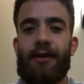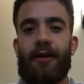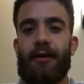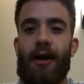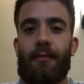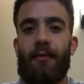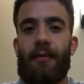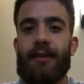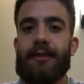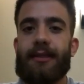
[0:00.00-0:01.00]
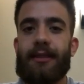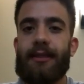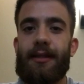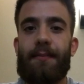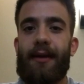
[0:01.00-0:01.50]
a couple months.
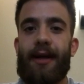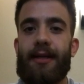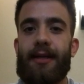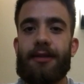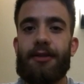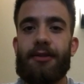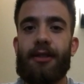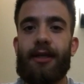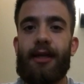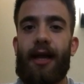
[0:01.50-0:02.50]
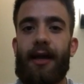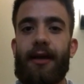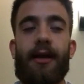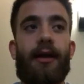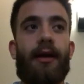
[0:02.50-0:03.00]
It depends. Usually
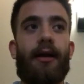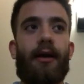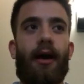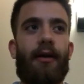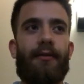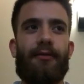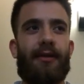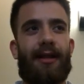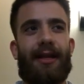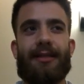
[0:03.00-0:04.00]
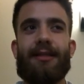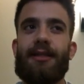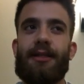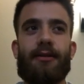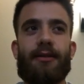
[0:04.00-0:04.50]
like for the last
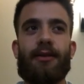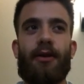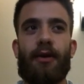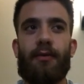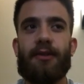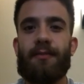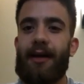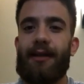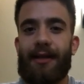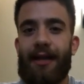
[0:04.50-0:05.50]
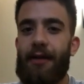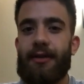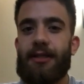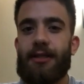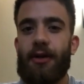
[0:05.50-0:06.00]
year or so, it was mainly
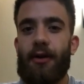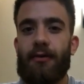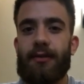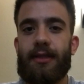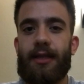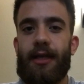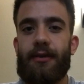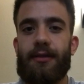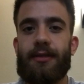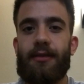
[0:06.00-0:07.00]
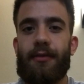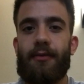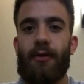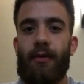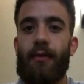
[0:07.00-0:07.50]
Gary's shows. He used to
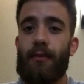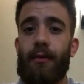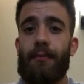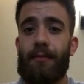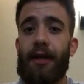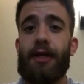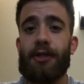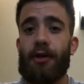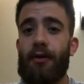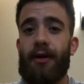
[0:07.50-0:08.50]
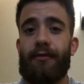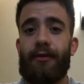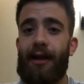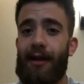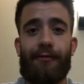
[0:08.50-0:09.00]
throw a big show every
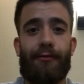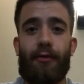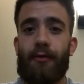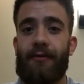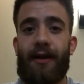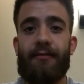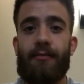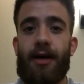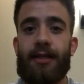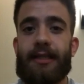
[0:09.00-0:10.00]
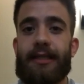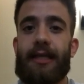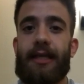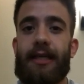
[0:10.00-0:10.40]
like 4 or 5 months.